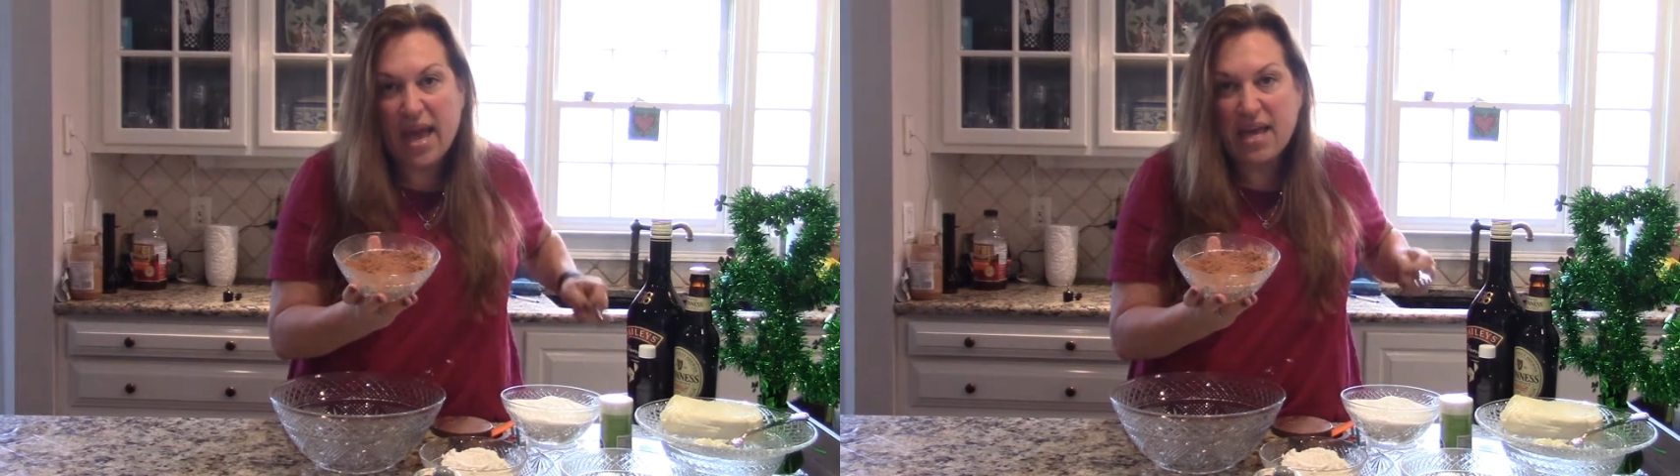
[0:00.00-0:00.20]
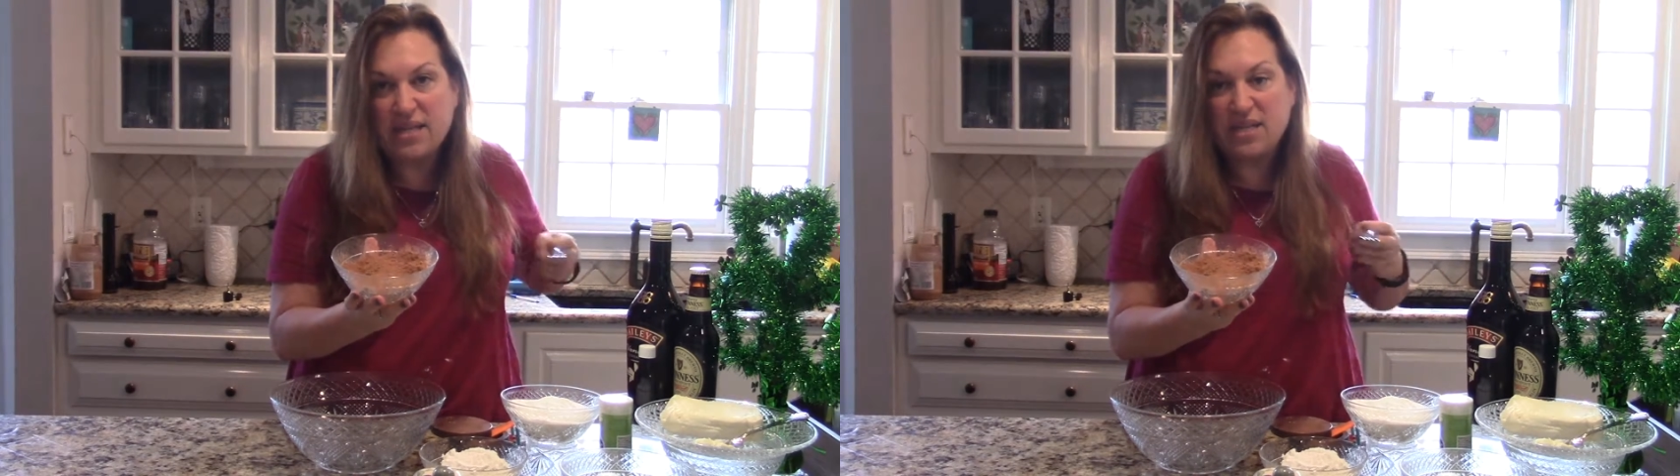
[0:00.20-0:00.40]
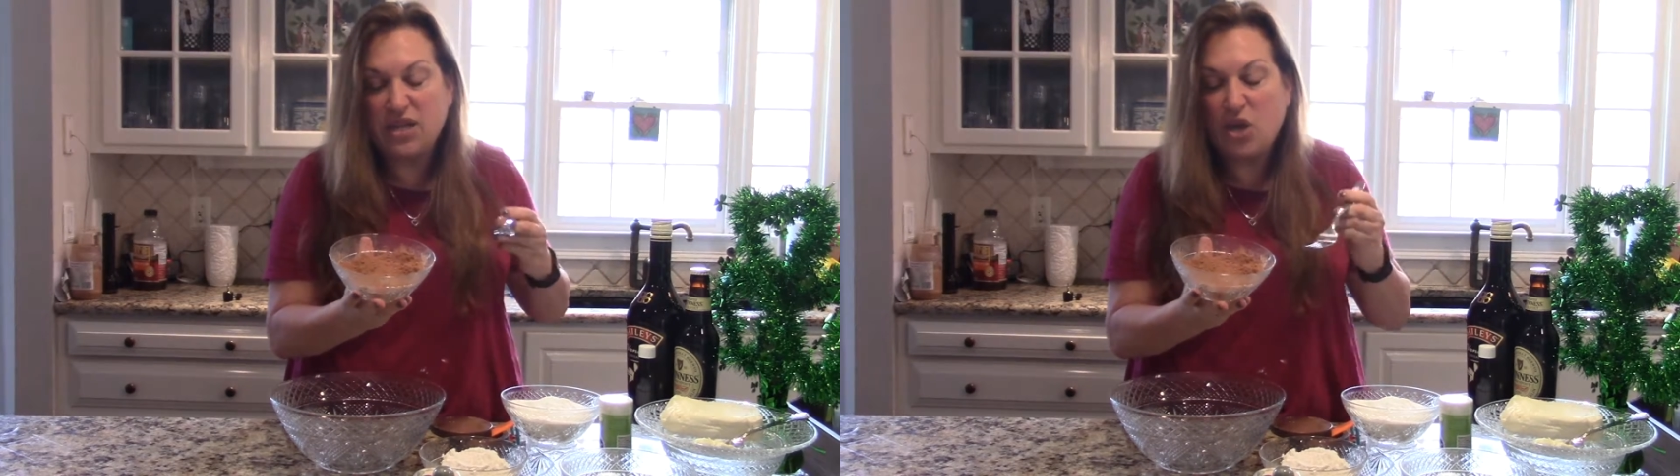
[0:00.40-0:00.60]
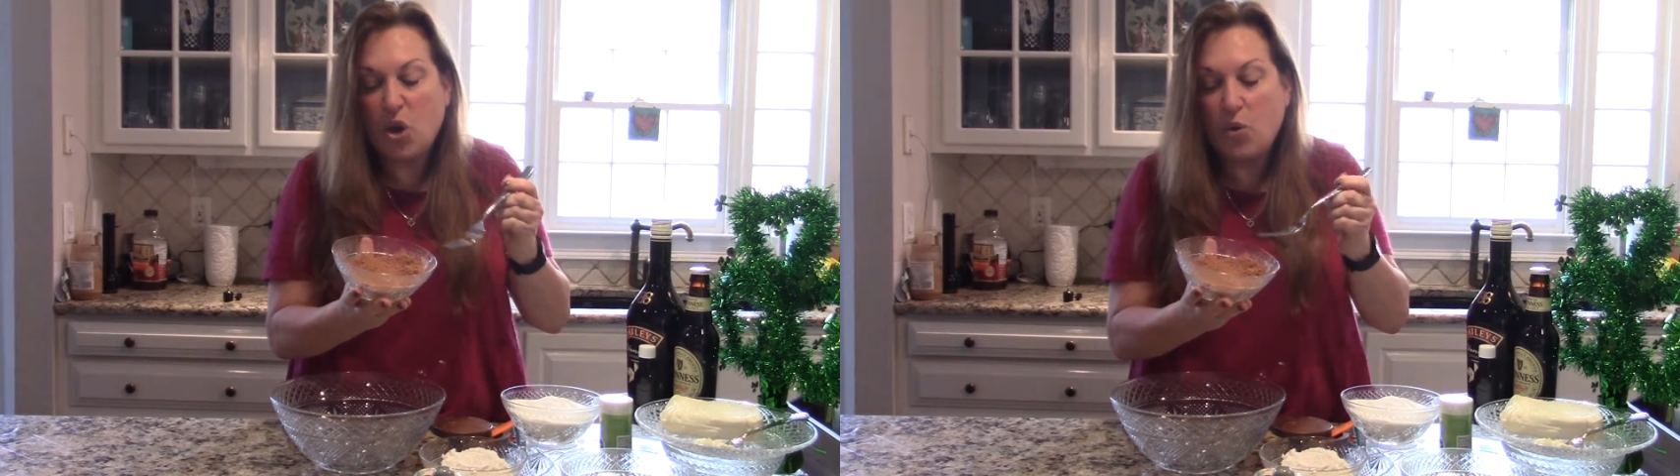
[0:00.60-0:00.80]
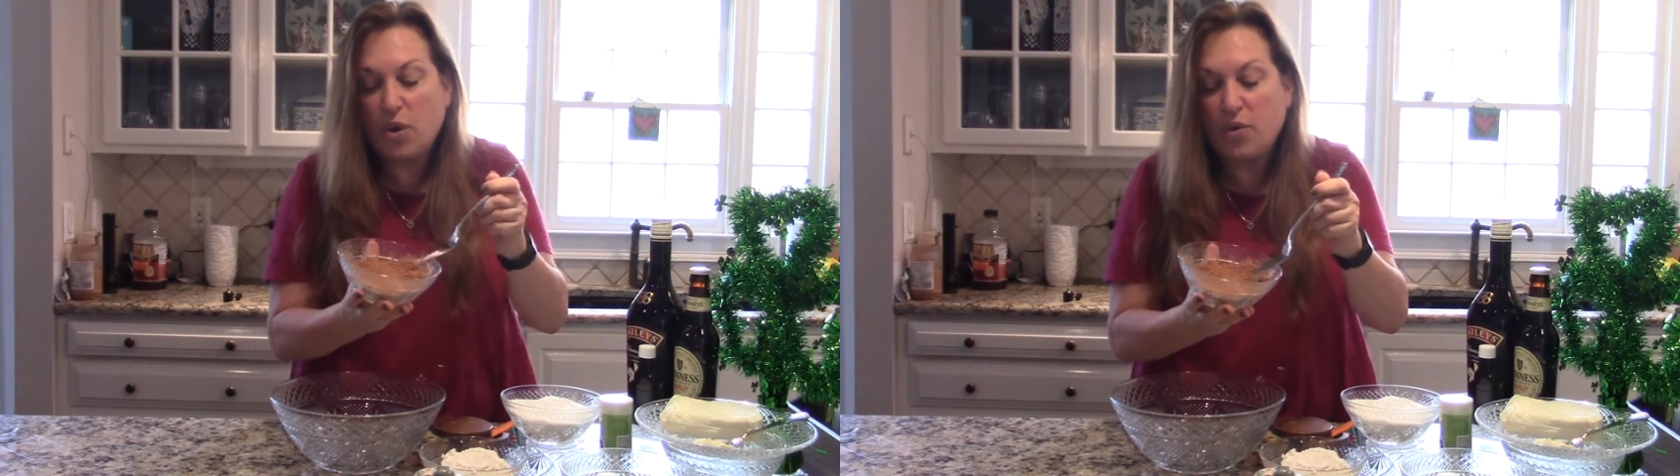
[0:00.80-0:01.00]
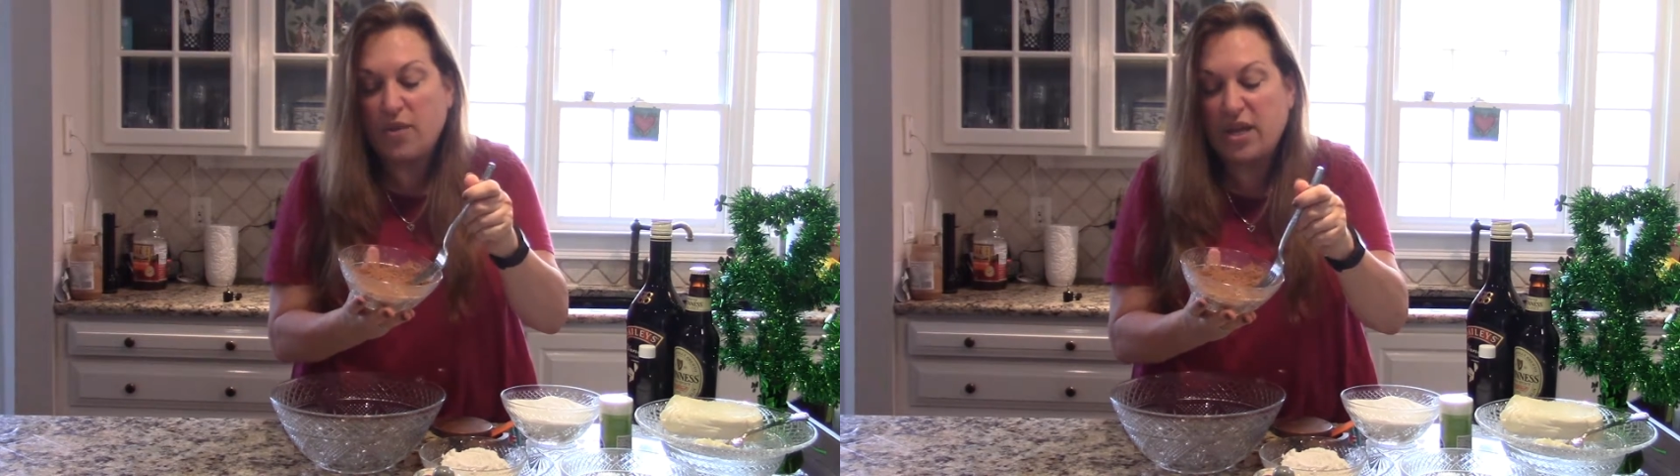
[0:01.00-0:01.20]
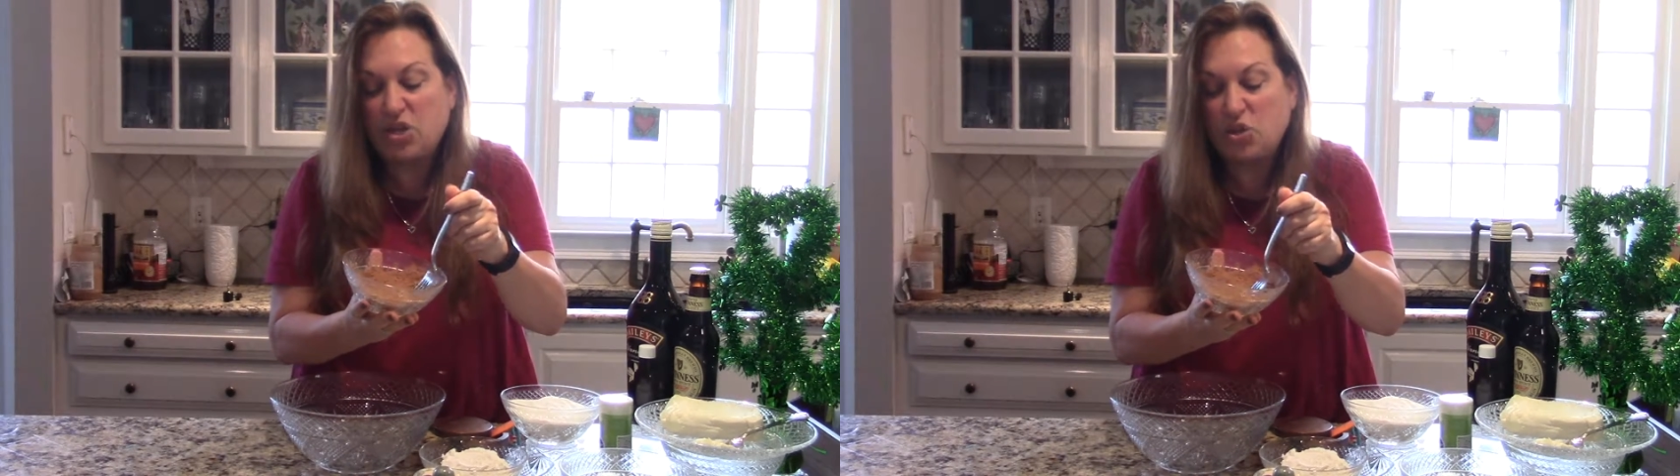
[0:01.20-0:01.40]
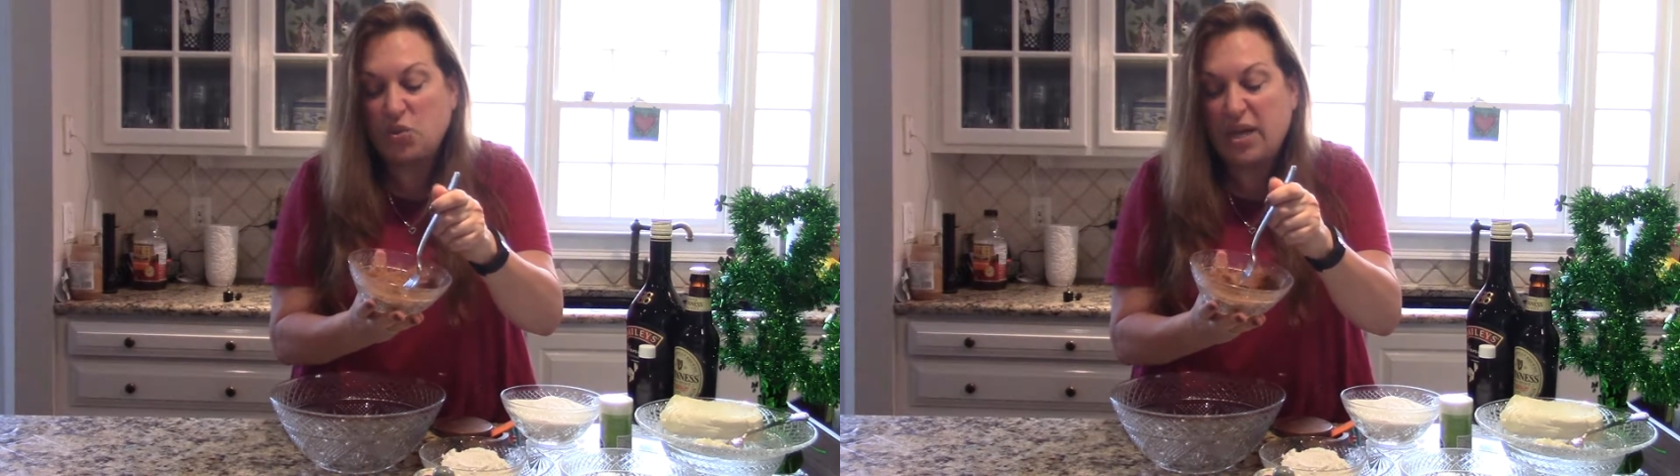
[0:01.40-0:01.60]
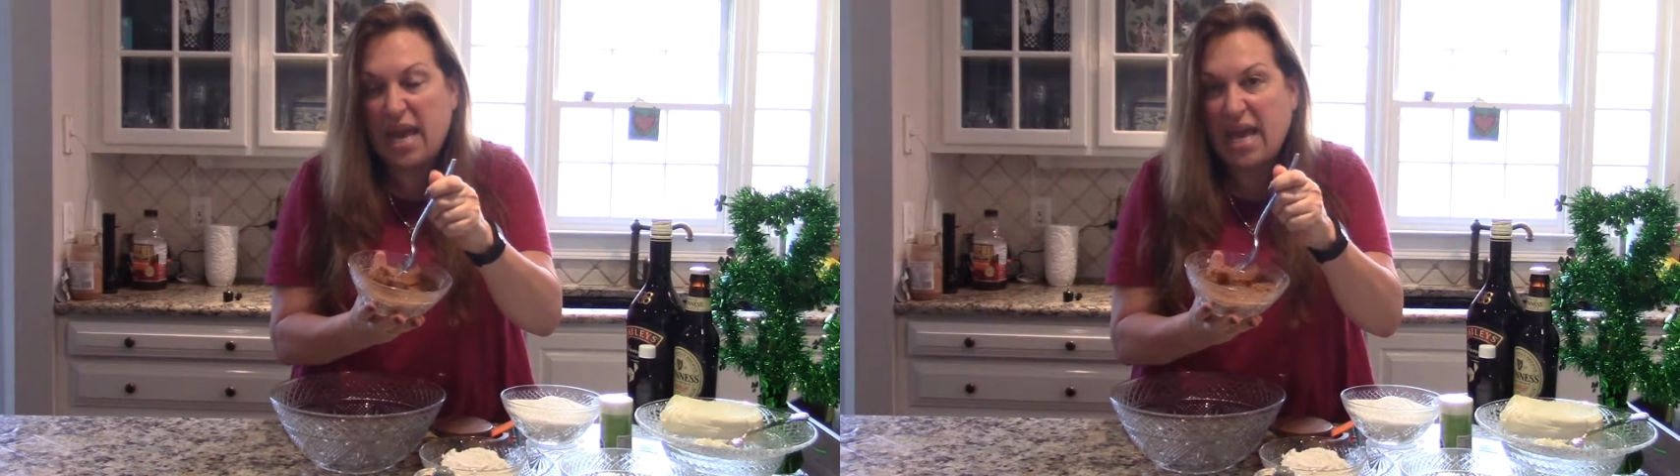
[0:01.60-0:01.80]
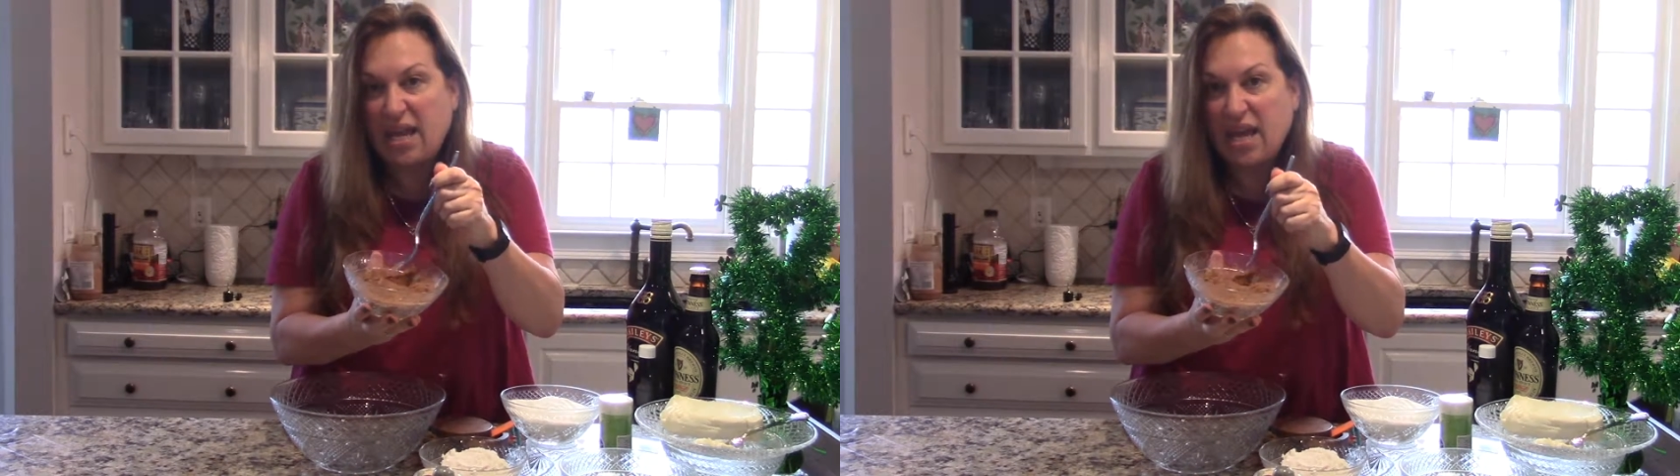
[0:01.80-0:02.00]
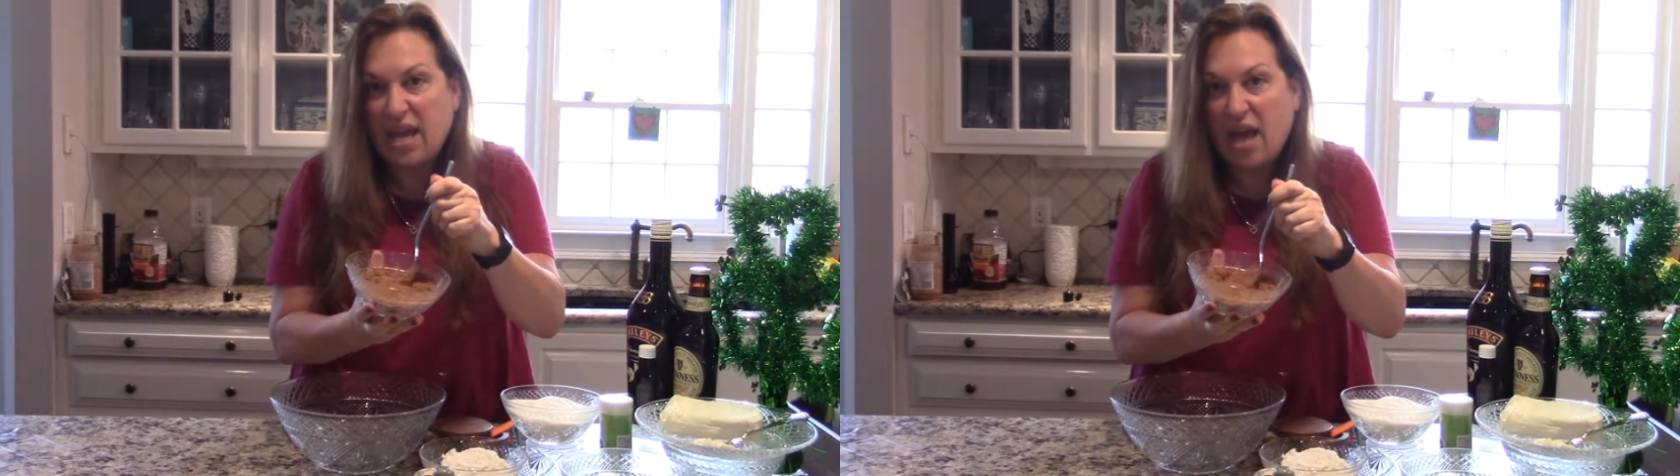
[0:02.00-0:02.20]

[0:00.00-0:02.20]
as the cocoa that you get,